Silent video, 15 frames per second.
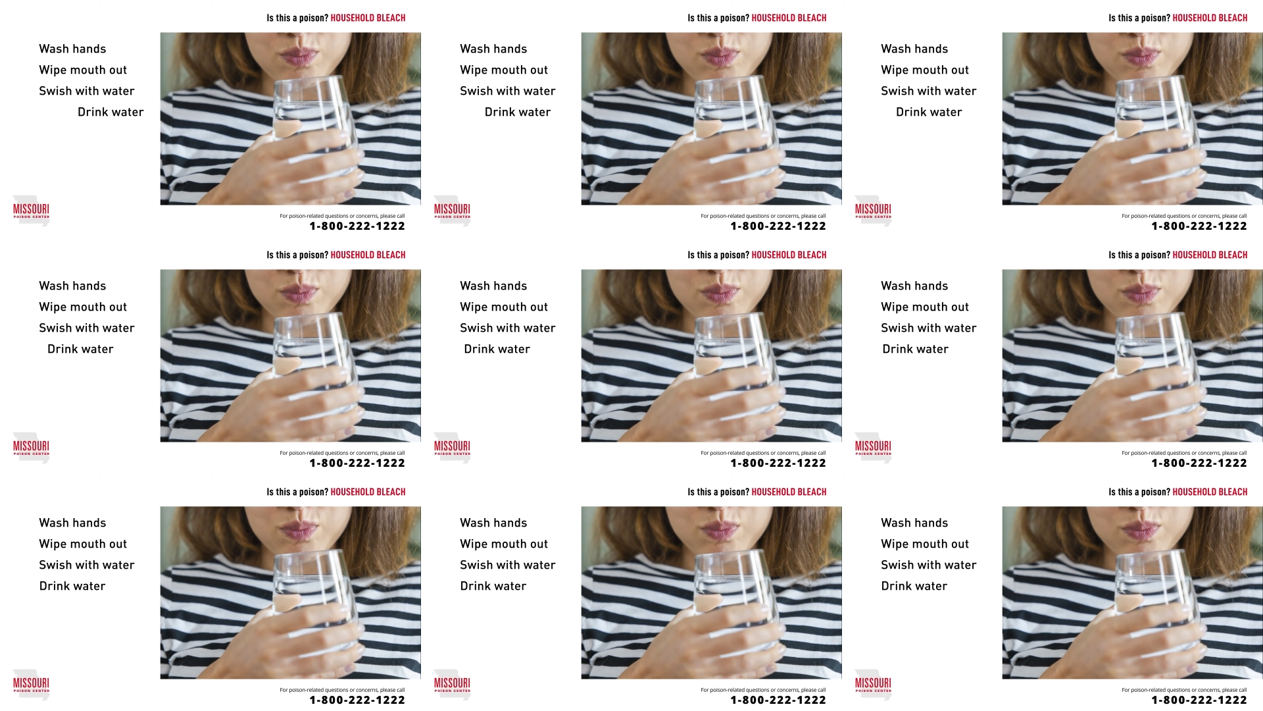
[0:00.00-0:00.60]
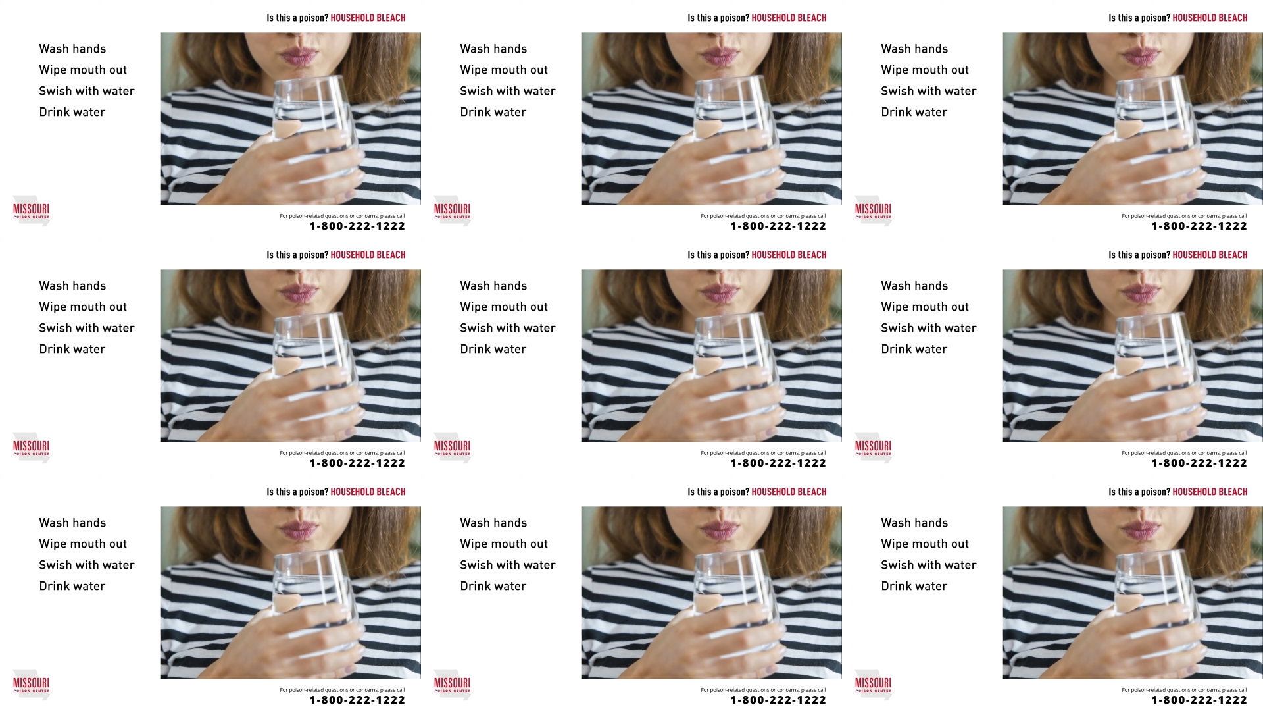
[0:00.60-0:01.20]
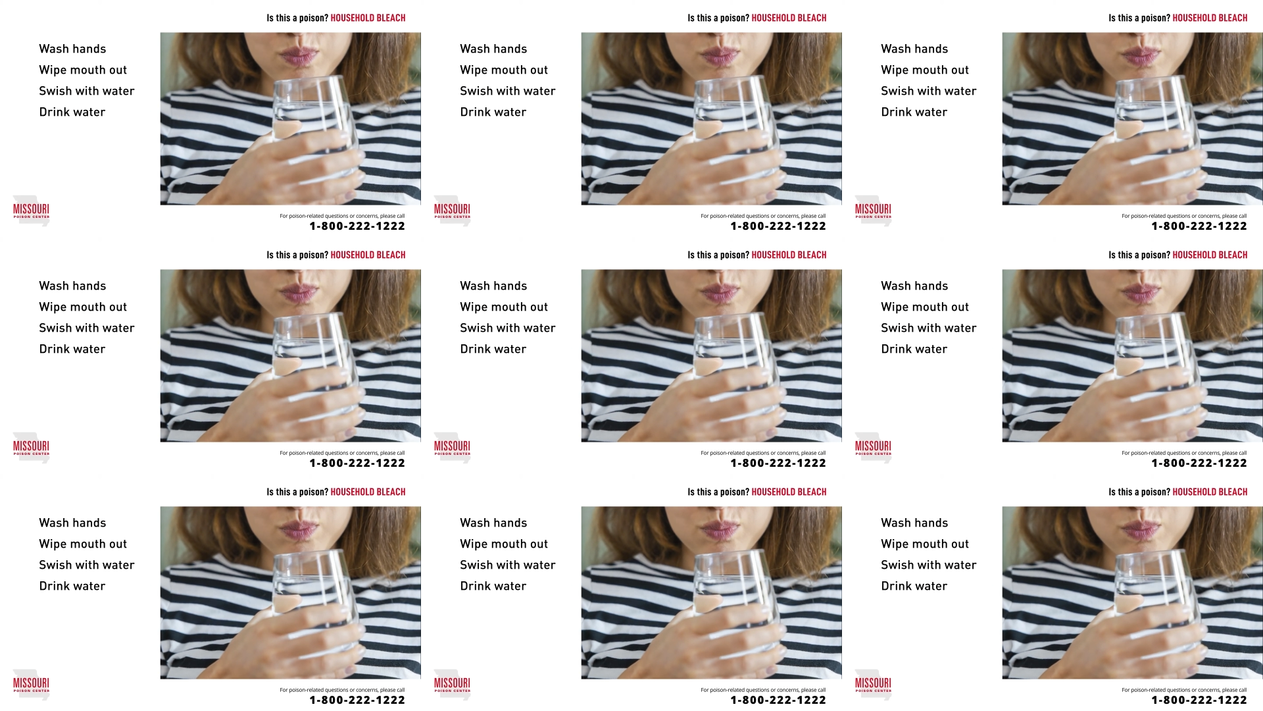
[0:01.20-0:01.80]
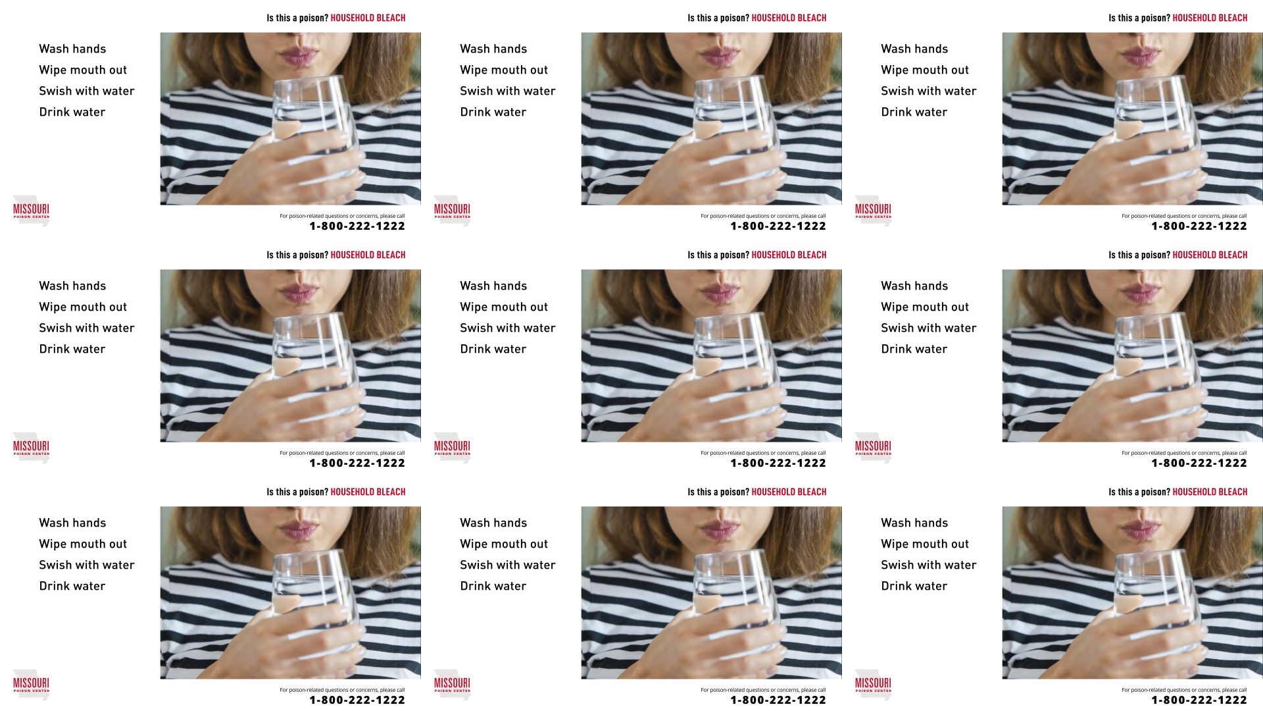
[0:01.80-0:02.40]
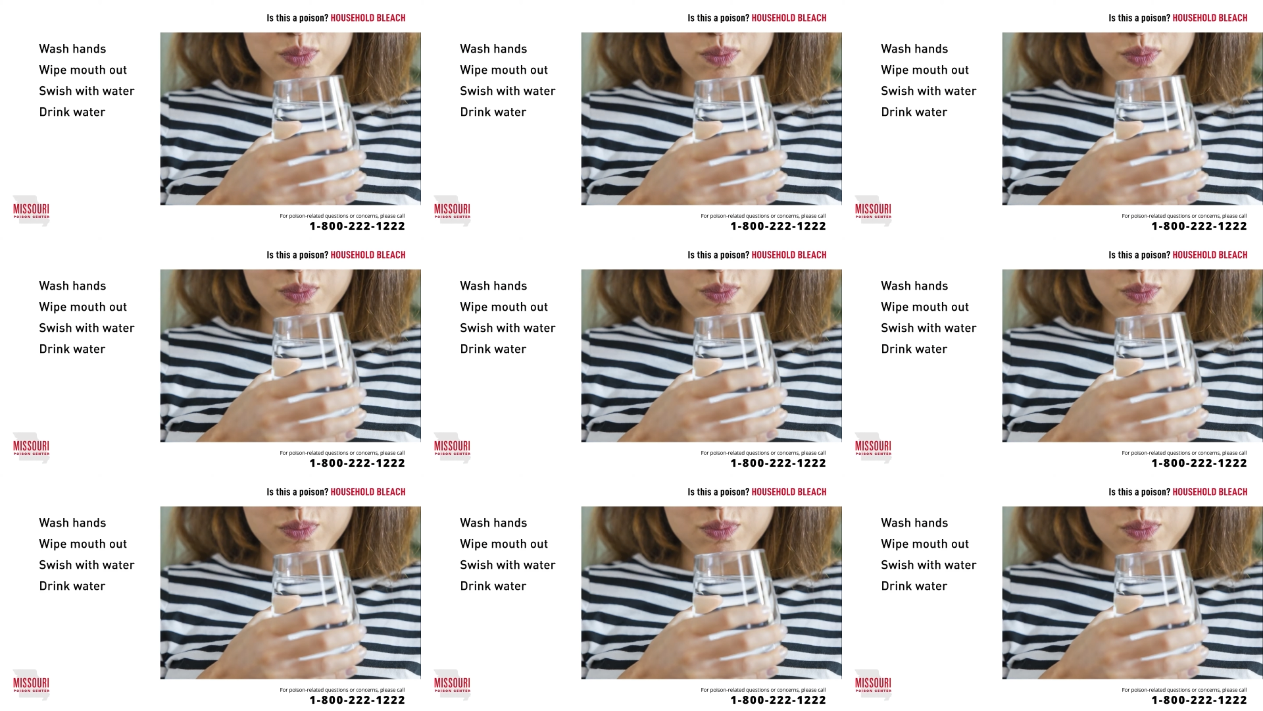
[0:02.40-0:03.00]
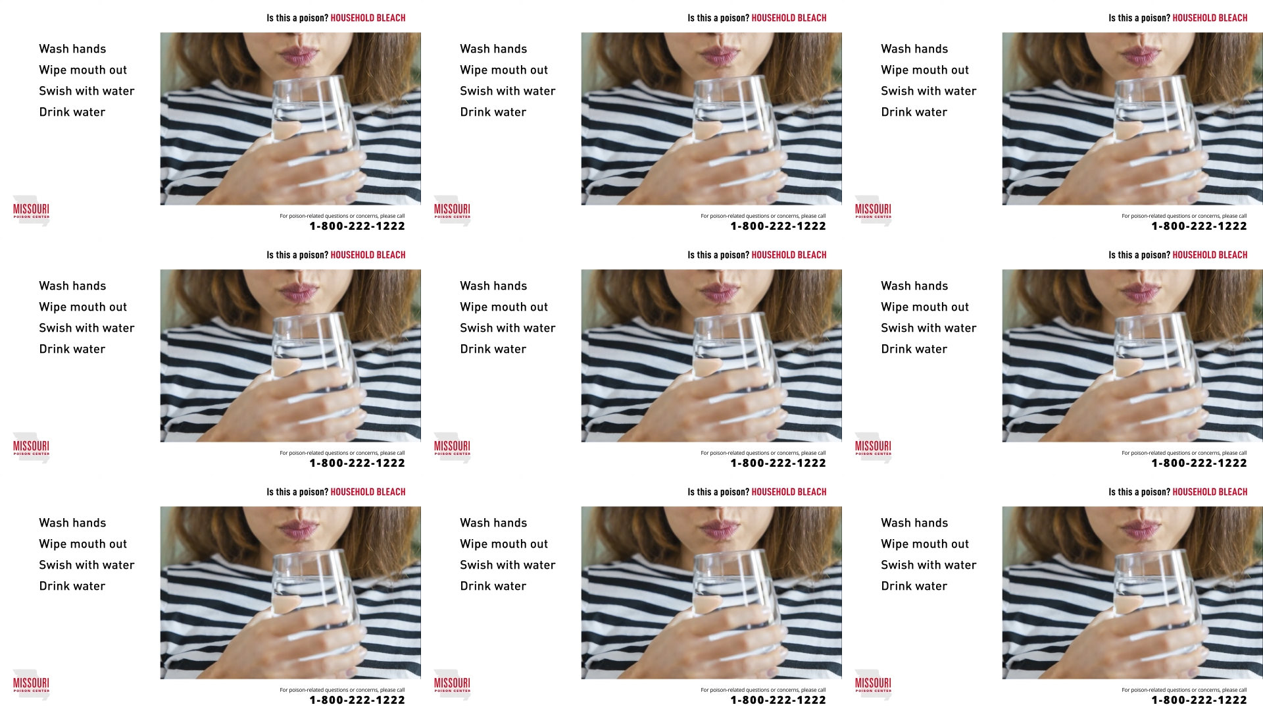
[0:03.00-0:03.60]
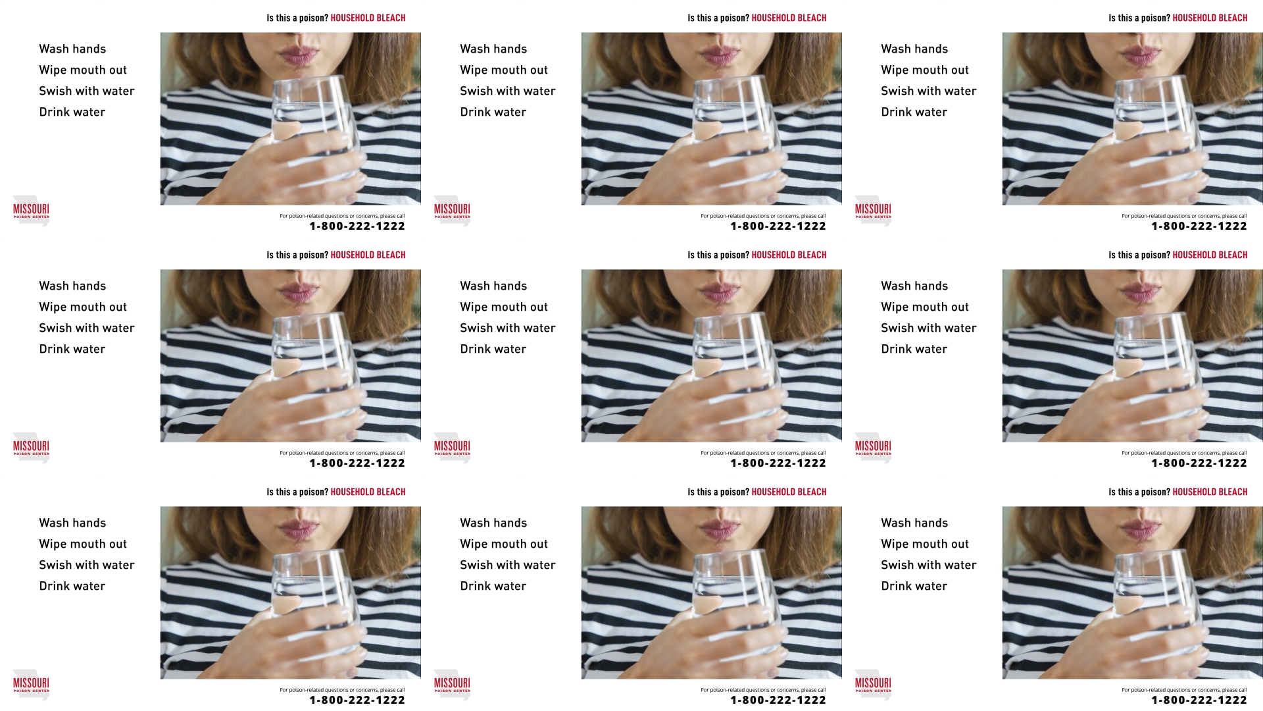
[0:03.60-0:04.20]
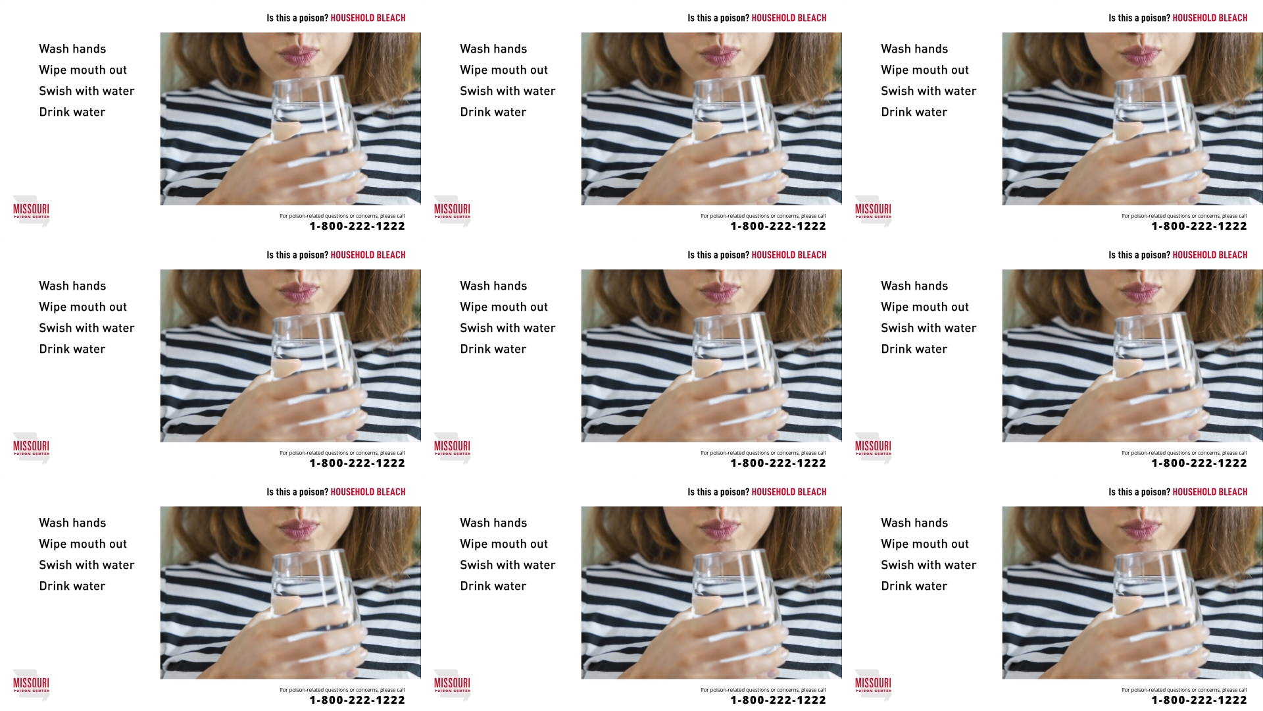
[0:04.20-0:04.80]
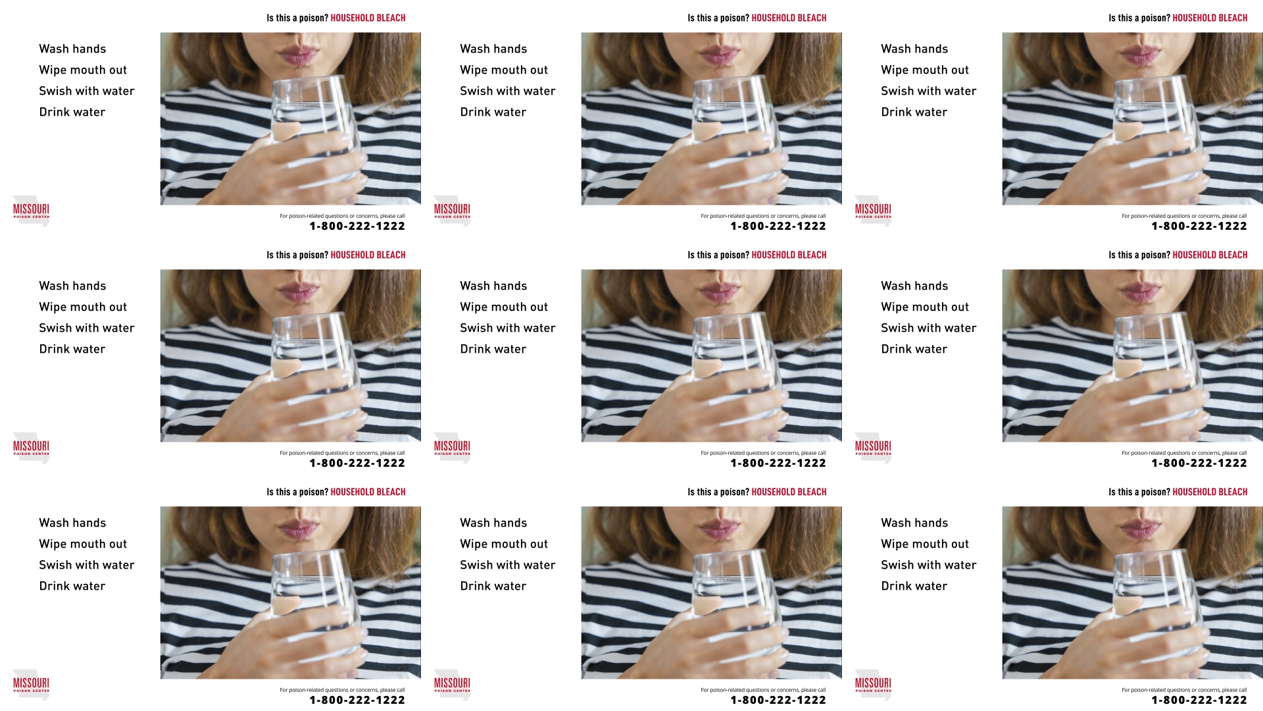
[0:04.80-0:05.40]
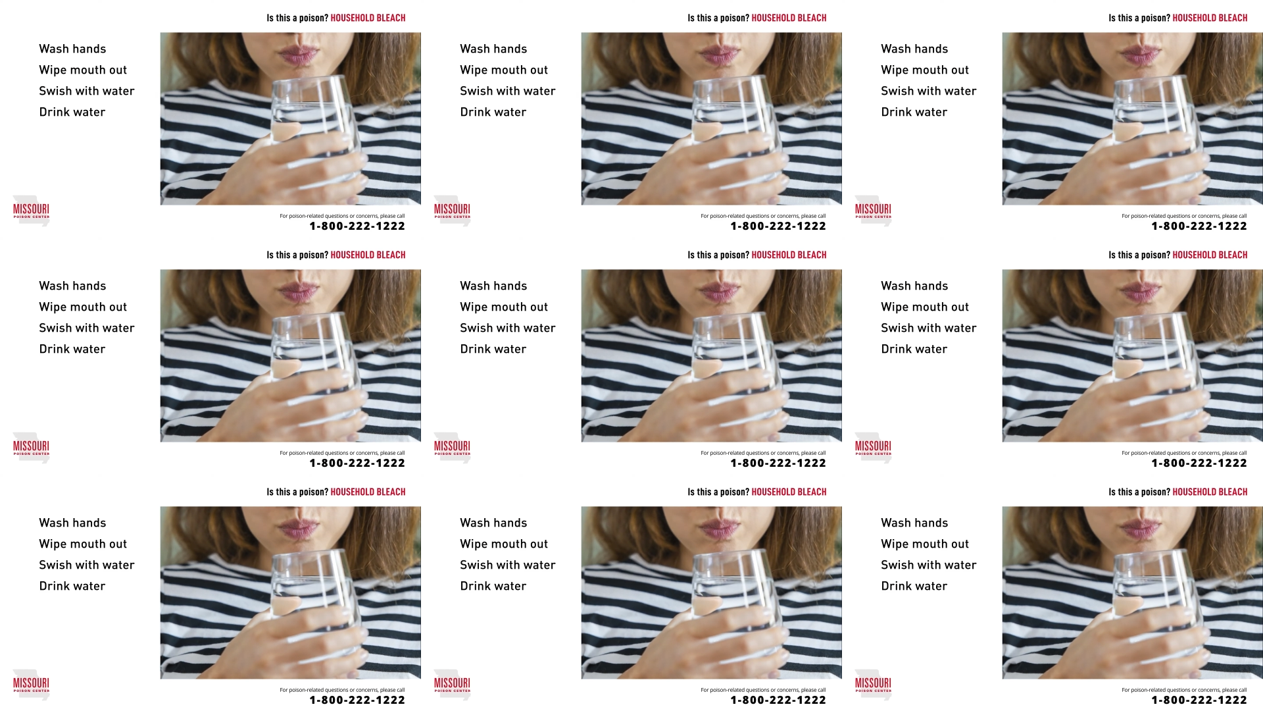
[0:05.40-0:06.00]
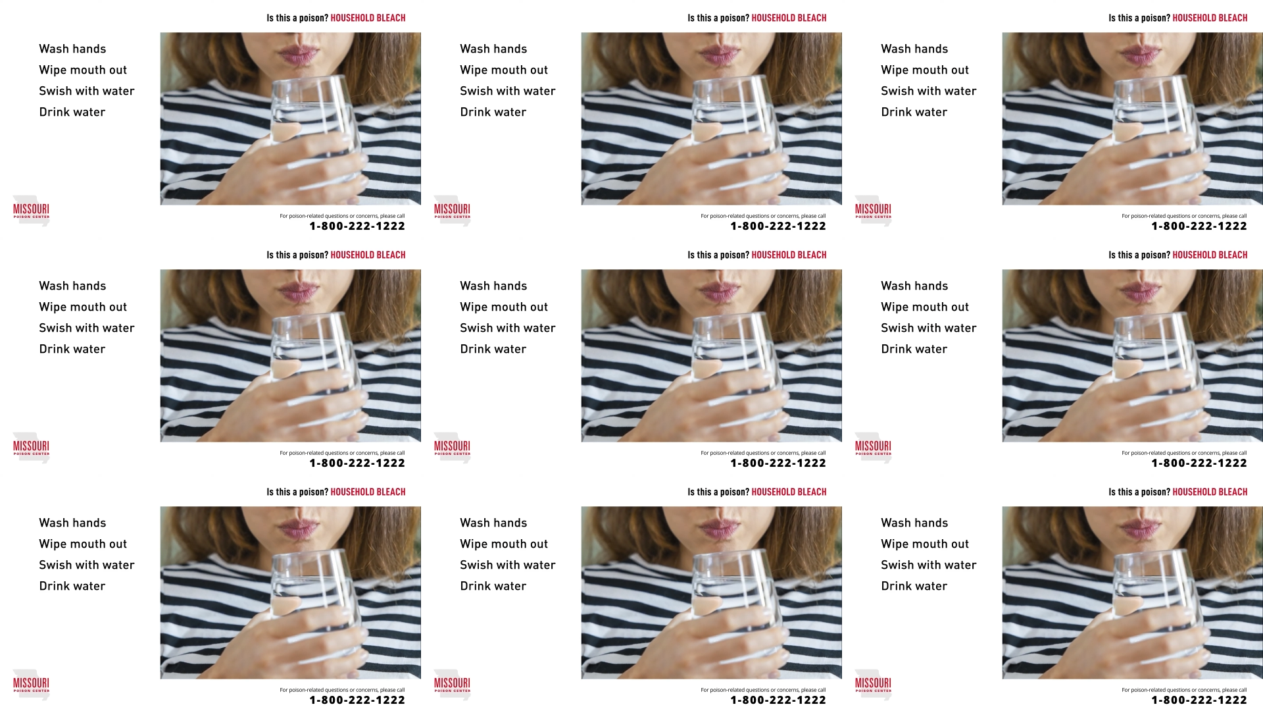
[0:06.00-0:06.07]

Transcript: [unreadable: no face in view]